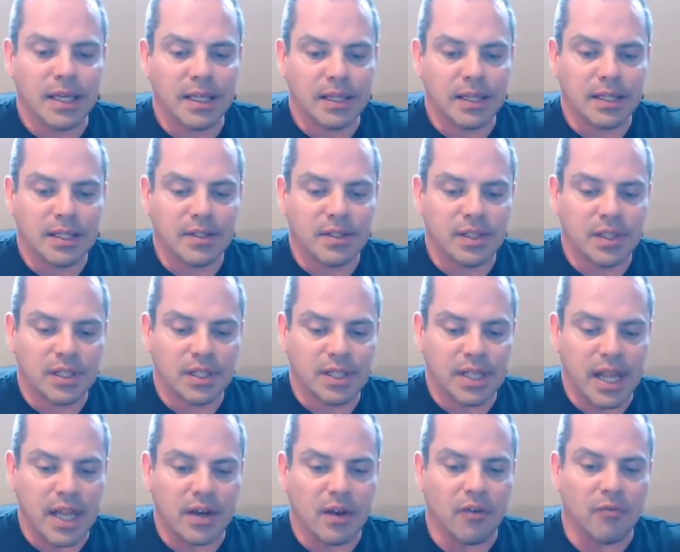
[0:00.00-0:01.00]
in this
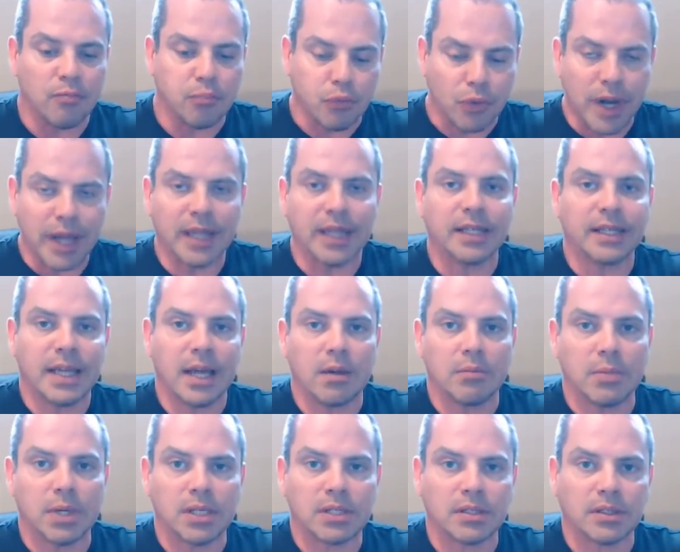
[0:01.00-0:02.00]
state of breaking
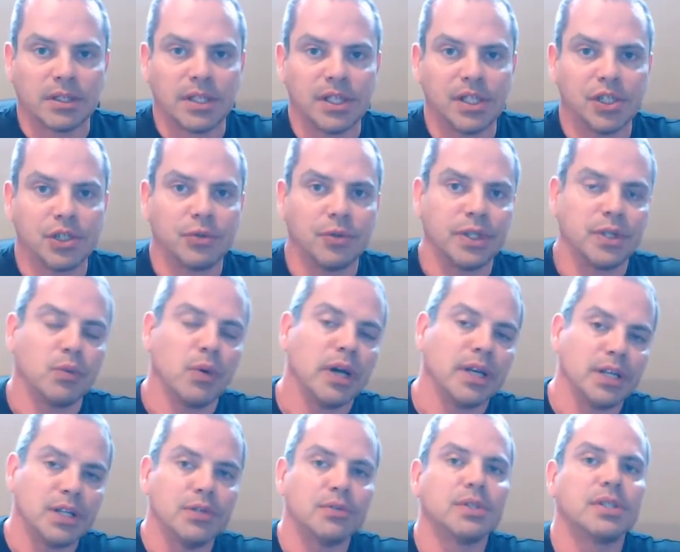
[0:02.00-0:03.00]
down muscle tissue and you
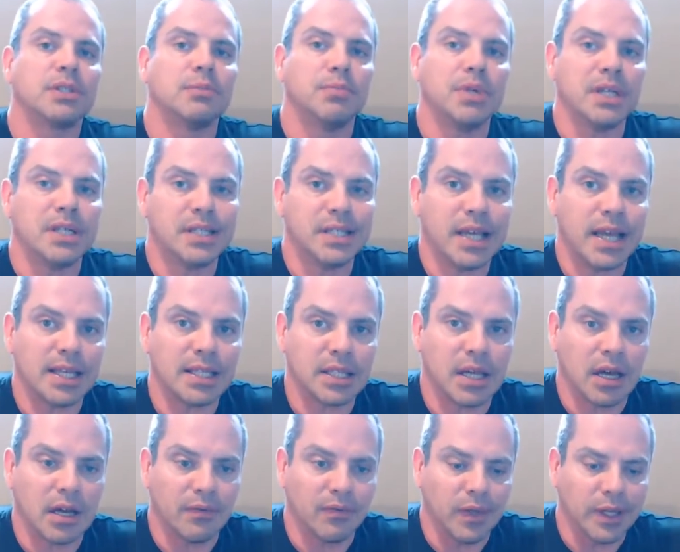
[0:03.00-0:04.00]
want to use the BCAs
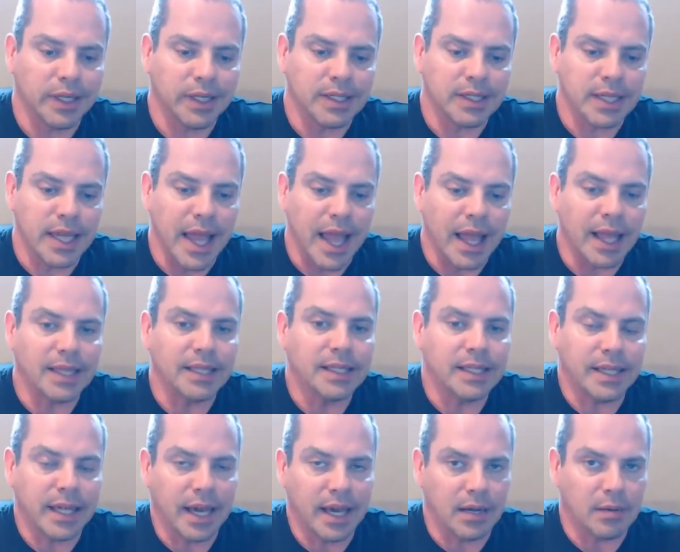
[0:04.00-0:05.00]
kind of like as an
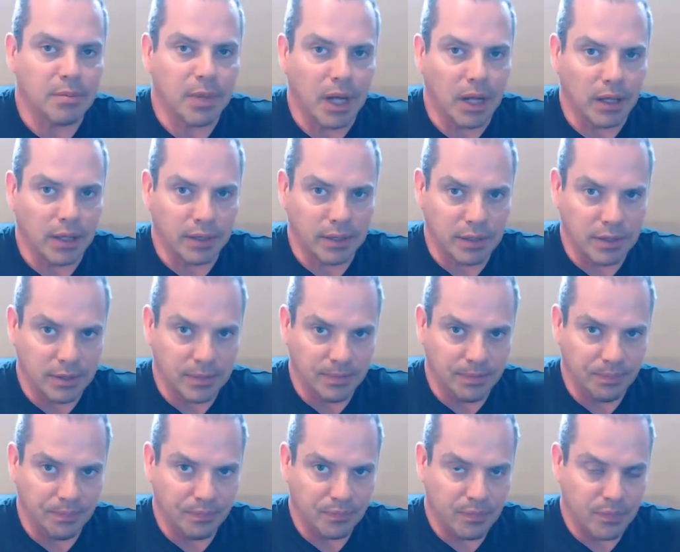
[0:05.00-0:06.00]
anti-catabolic,
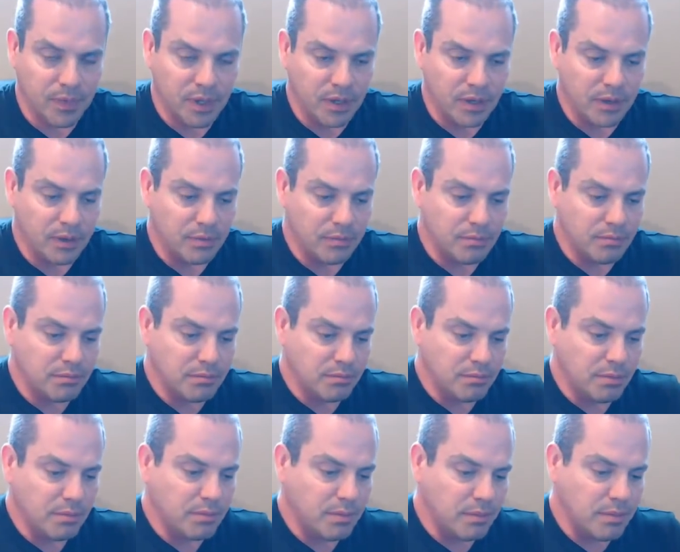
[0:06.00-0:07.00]
uh,
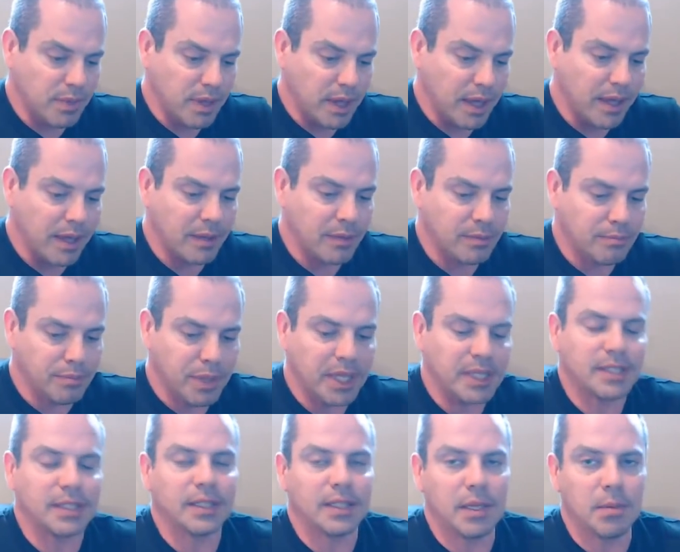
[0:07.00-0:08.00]

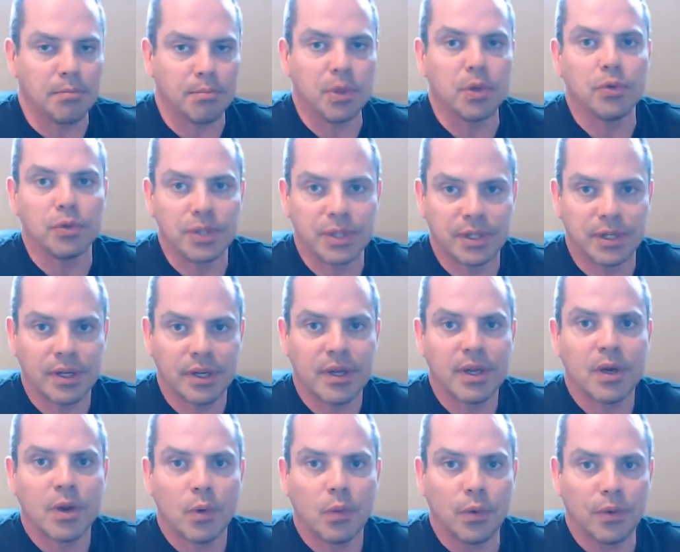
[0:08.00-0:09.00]
basically a boost
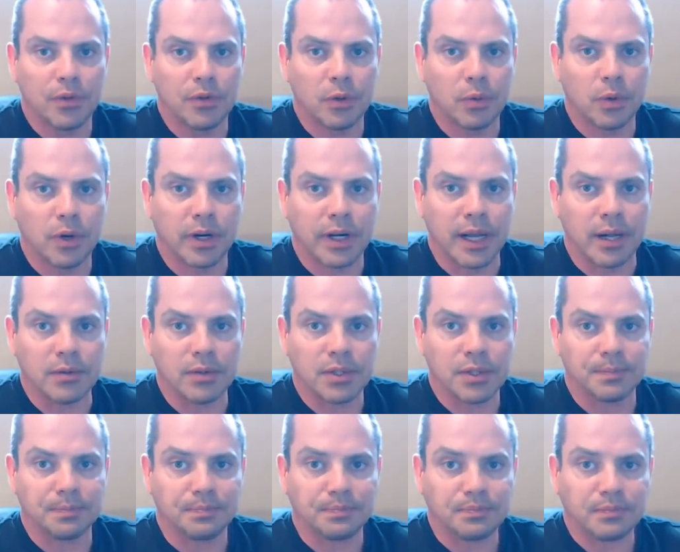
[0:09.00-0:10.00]
with your
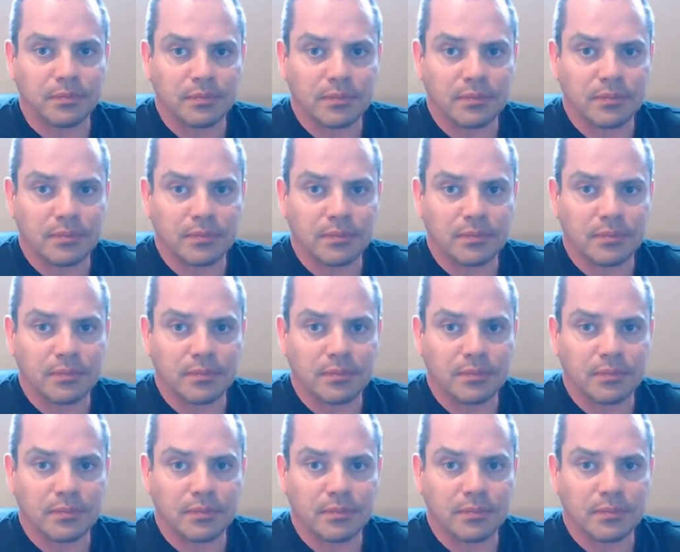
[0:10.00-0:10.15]
workouts.